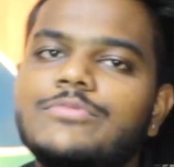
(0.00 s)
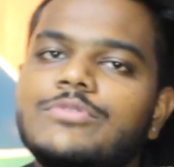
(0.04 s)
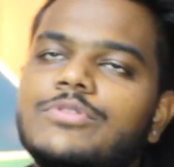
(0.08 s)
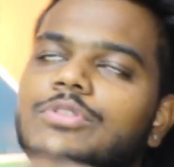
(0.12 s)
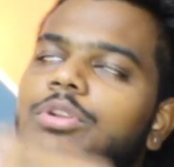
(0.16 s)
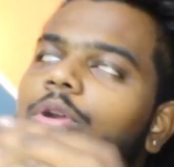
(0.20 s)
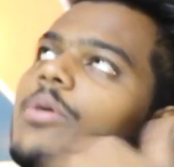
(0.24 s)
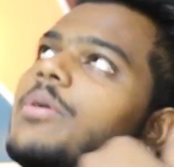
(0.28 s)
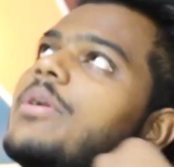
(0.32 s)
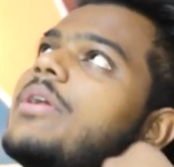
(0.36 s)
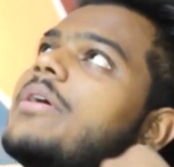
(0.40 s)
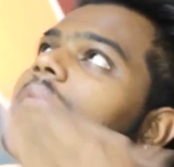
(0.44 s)

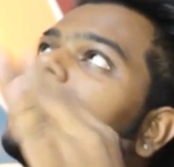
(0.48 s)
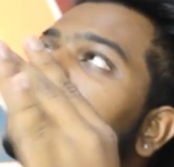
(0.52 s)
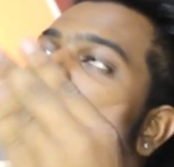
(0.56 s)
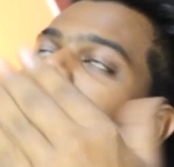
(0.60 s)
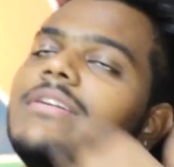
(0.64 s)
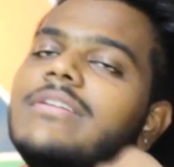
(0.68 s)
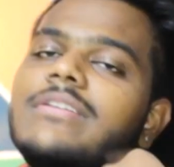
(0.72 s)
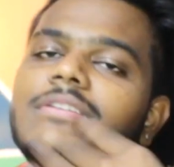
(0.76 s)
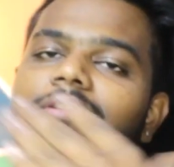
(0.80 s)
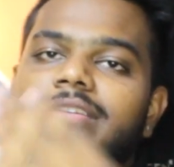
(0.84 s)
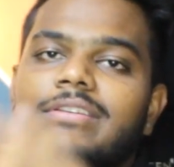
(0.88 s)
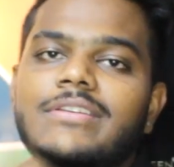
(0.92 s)
Throw it away.
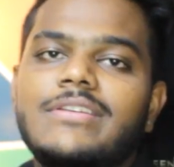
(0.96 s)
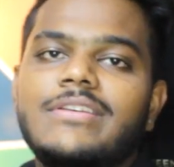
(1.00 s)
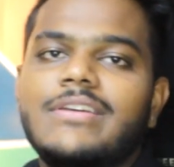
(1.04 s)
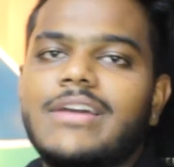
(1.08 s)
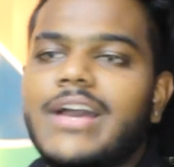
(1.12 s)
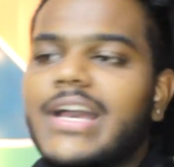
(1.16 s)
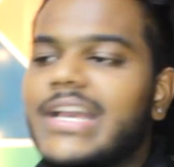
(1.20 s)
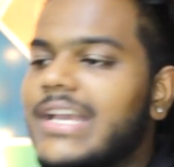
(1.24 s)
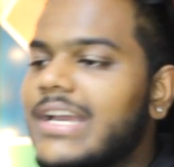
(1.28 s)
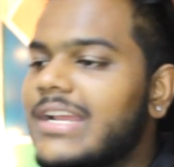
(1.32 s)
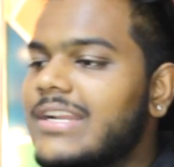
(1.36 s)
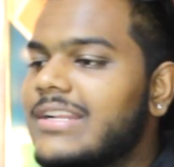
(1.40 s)

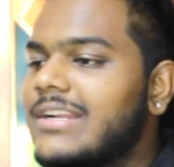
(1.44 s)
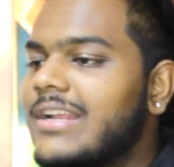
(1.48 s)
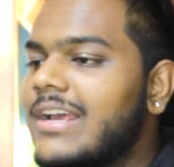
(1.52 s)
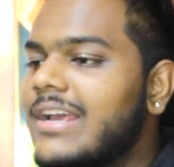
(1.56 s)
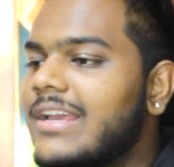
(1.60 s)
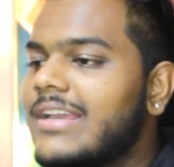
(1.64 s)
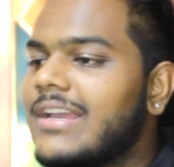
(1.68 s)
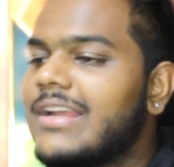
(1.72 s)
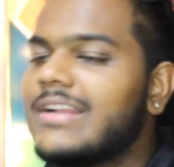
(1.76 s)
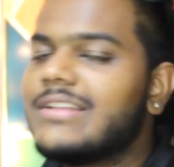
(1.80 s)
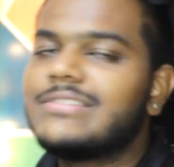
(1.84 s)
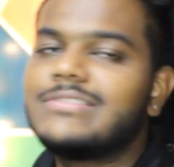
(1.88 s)
I got
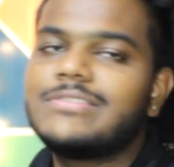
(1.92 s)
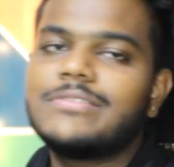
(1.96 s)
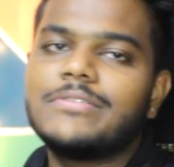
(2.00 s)
it.